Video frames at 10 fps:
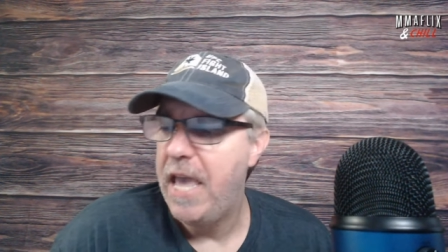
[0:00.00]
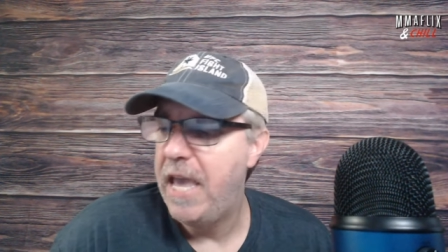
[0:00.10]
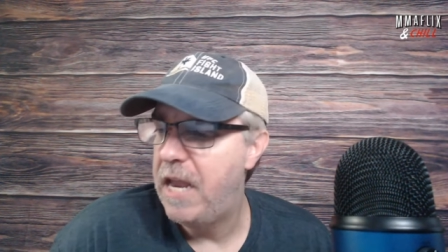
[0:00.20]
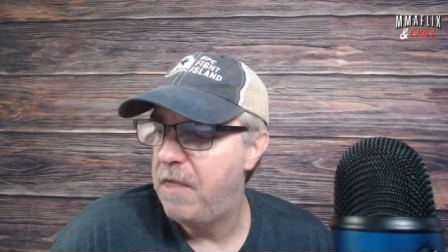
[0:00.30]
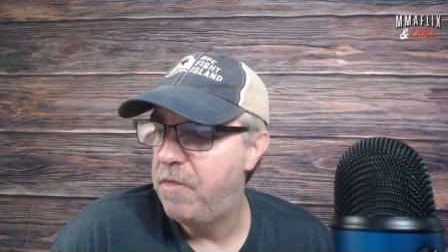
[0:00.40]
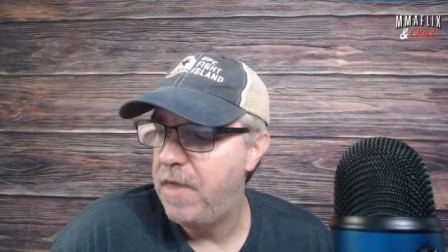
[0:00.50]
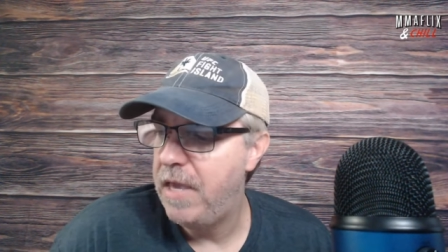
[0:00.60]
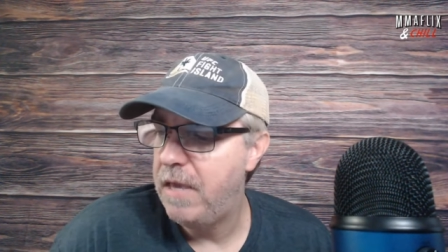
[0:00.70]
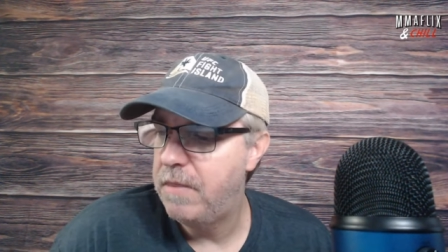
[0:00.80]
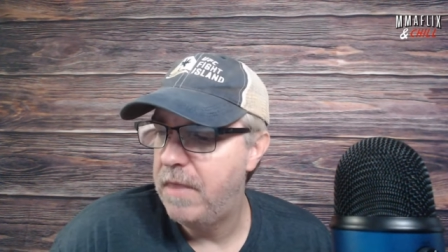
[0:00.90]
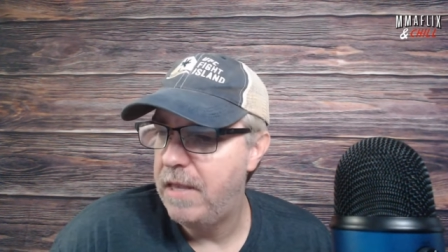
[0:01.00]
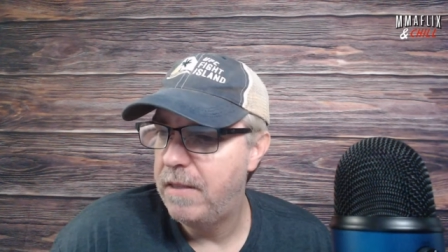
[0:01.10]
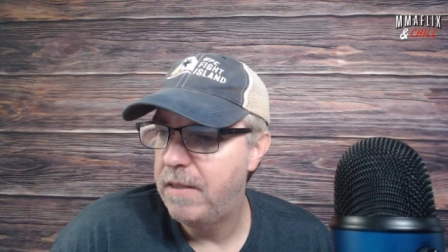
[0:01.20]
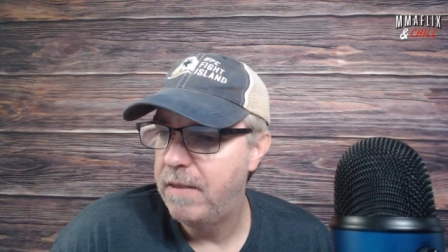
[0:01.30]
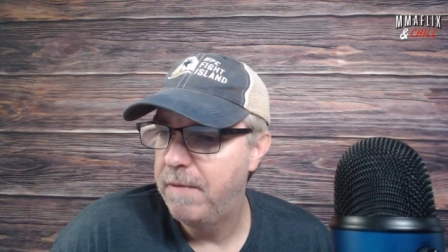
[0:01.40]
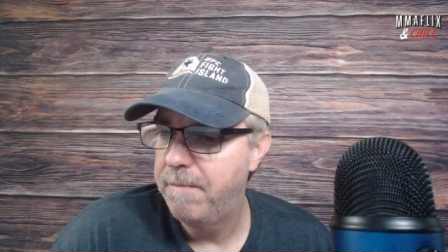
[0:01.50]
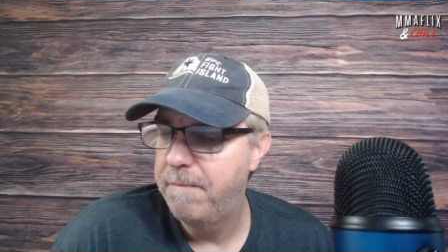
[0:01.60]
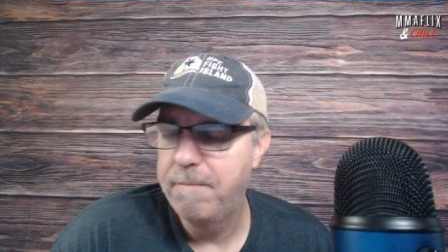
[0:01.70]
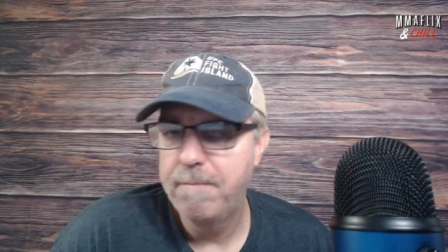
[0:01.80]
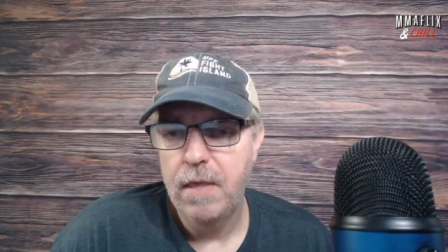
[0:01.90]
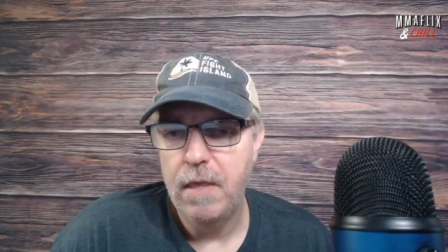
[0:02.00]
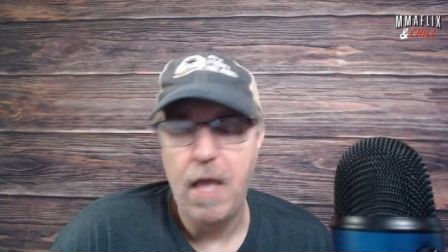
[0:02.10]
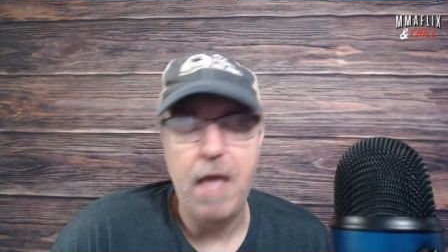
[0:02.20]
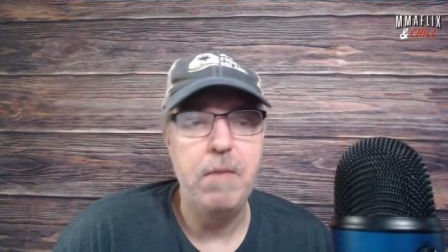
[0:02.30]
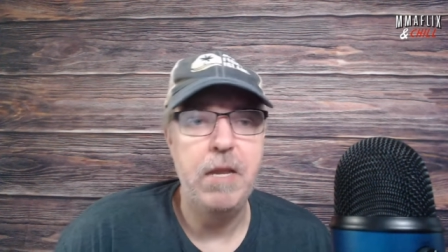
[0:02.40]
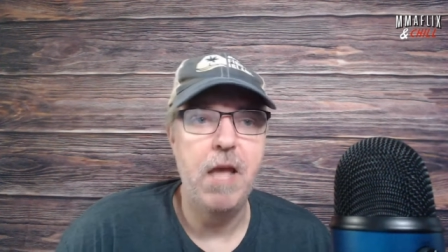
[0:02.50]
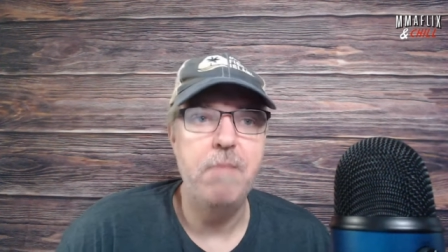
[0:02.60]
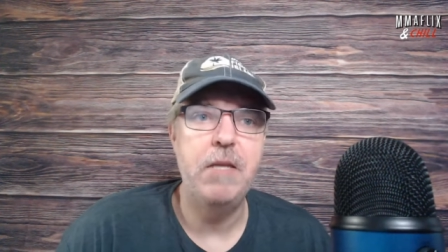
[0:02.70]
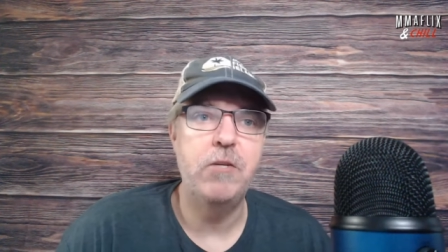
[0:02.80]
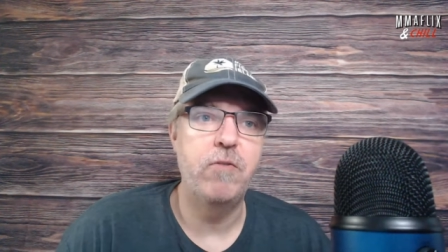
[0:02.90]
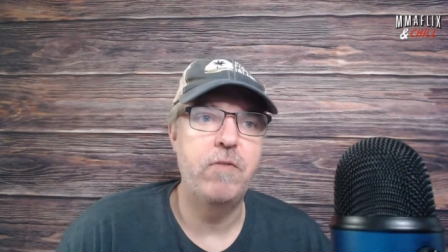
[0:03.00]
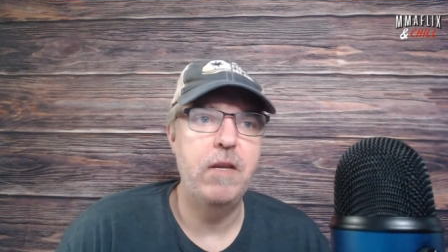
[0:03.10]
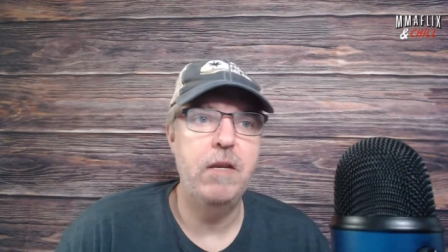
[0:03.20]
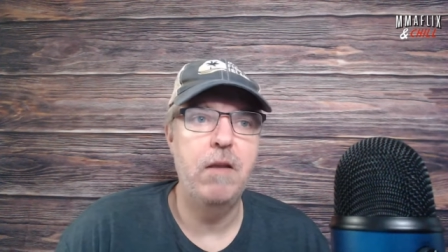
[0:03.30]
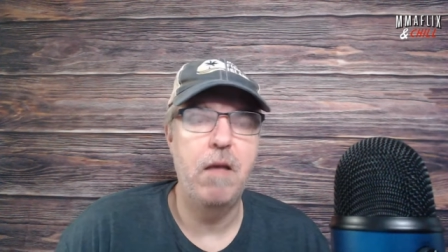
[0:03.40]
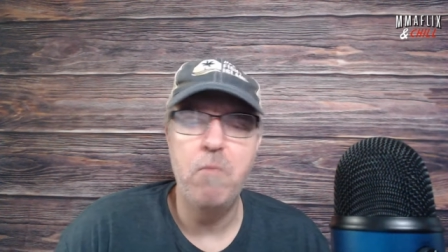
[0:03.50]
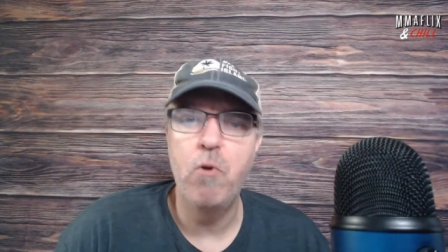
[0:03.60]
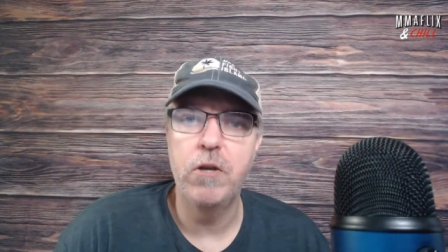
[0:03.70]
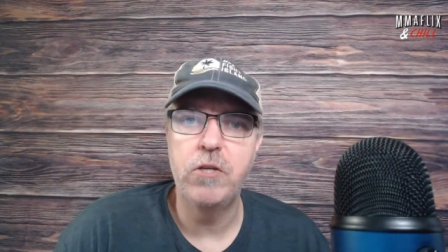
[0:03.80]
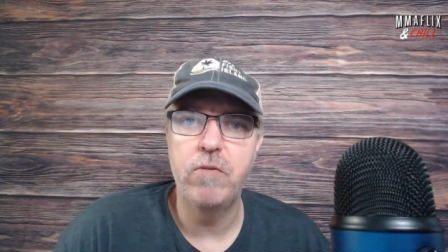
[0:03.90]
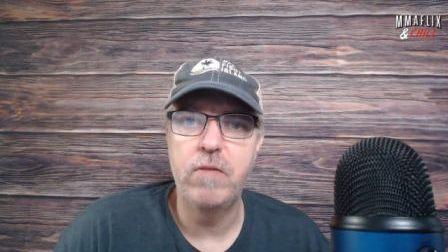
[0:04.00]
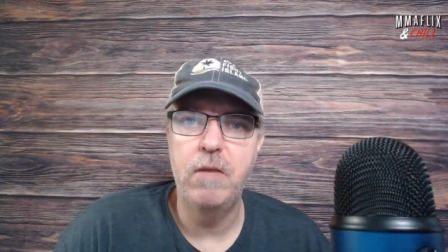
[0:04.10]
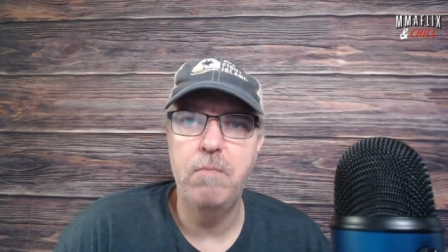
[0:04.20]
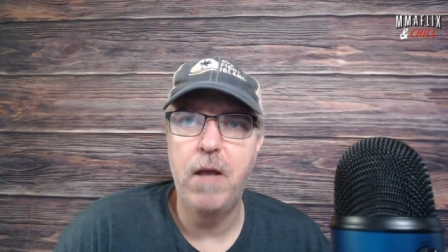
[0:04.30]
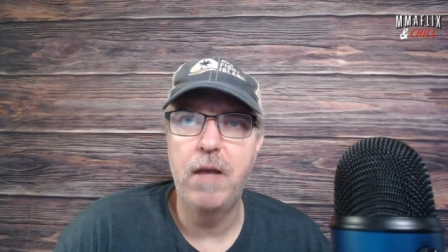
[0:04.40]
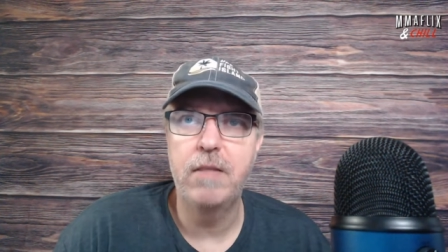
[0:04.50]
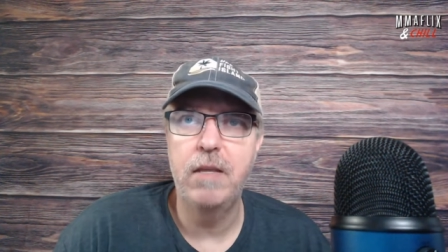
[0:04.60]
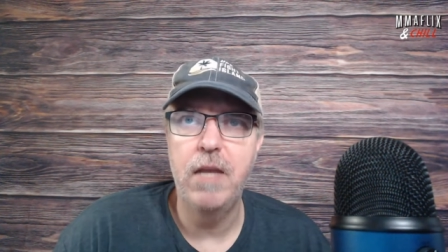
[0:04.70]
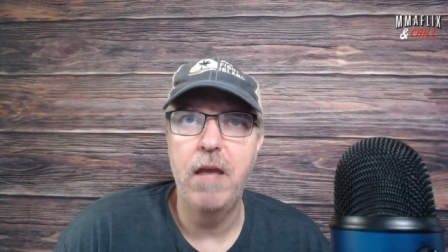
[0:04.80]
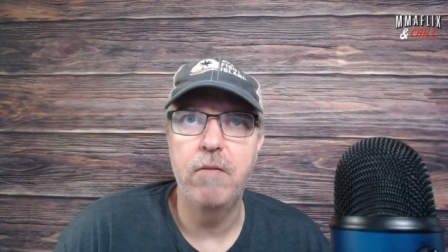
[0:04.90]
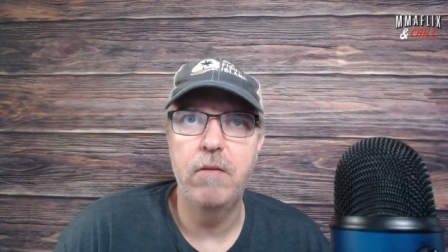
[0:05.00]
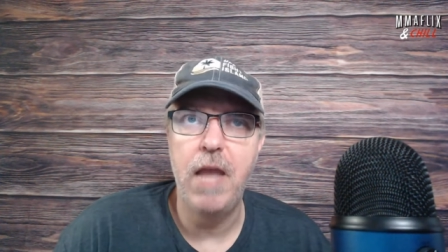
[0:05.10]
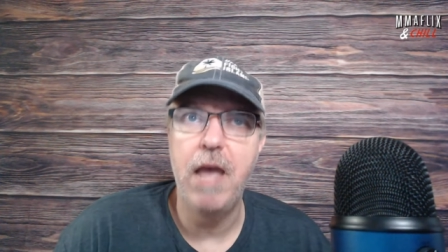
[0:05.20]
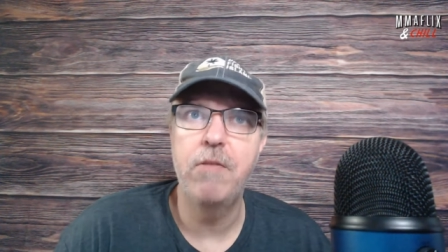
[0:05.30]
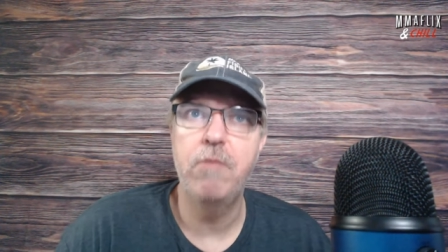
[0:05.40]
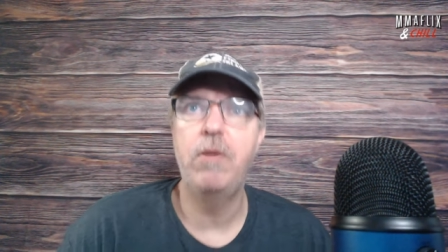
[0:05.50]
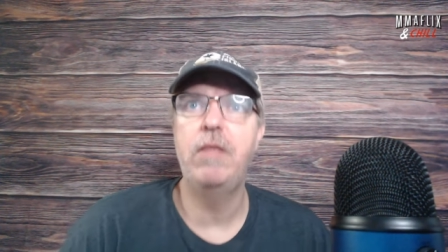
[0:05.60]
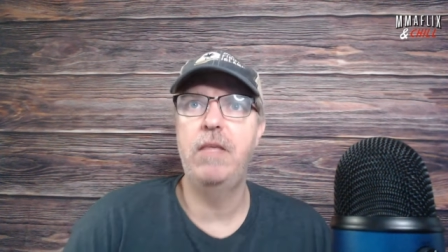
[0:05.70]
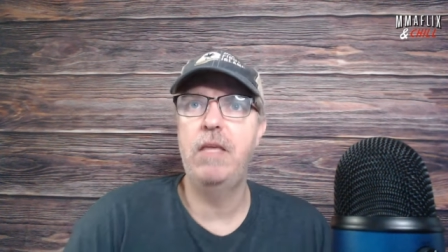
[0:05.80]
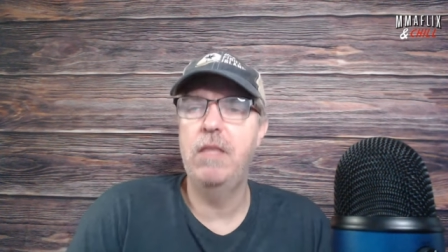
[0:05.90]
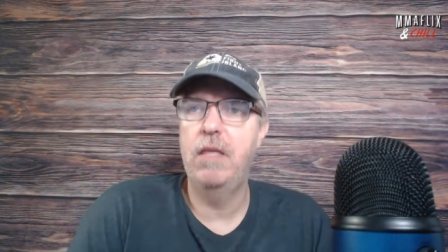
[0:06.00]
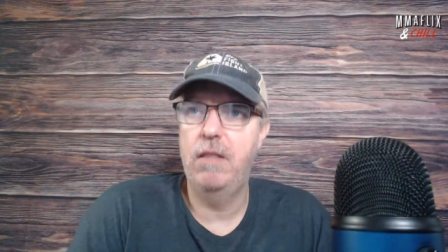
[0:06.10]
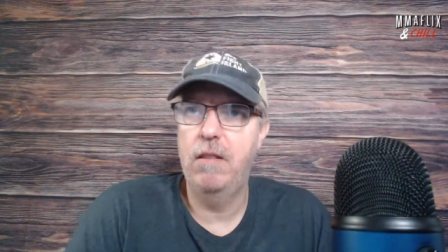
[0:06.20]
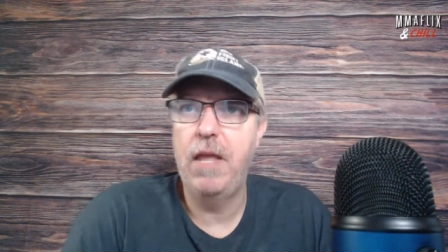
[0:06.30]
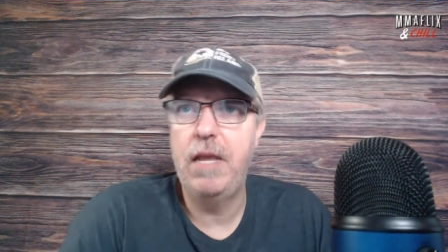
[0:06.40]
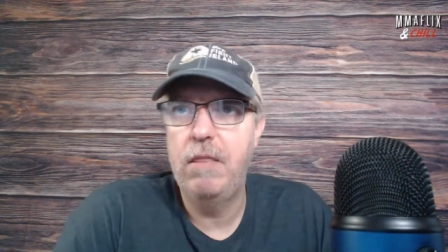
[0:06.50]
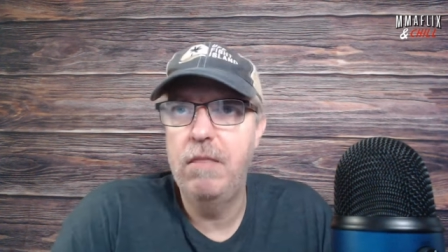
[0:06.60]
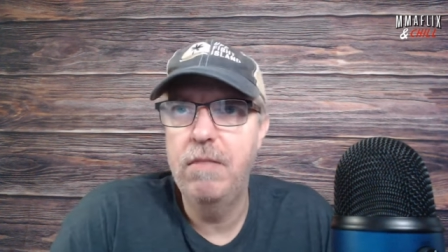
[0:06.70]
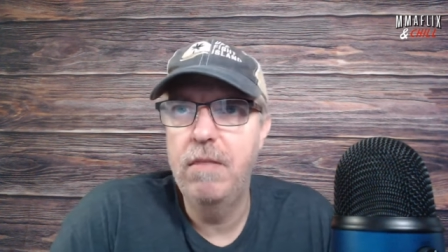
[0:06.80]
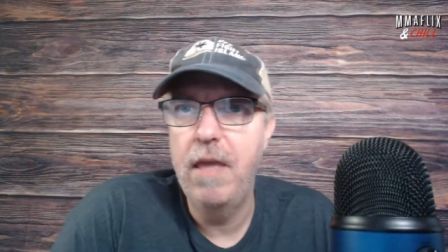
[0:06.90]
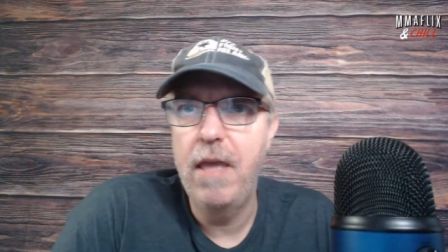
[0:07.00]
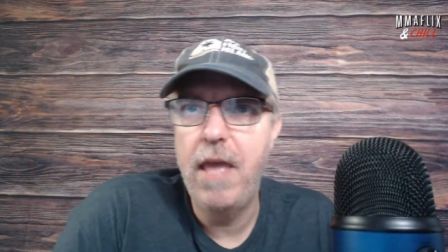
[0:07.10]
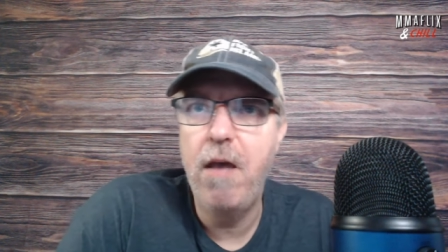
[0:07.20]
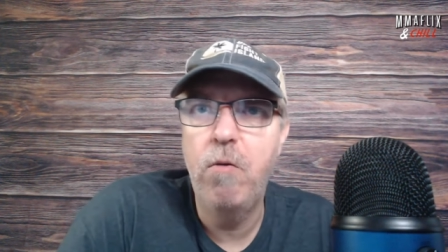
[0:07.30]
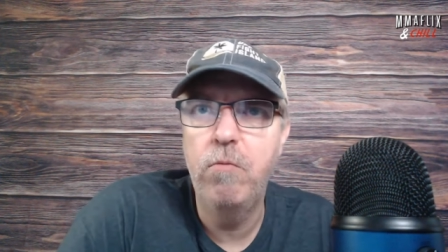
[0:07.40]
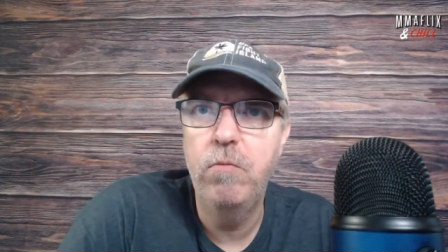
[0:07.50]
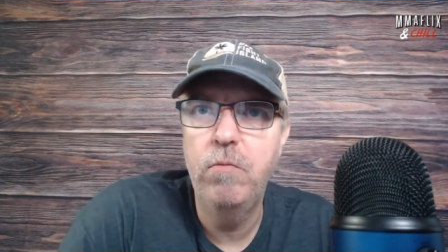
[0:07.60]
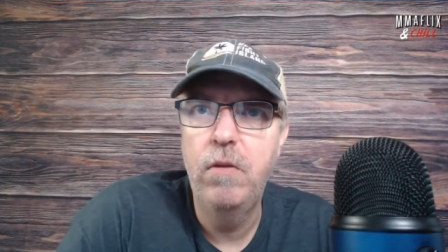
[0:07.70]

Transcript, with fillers: And I think that, I mean, I'm interested in, I'm more interested in boxing now. Now that we see that, like, how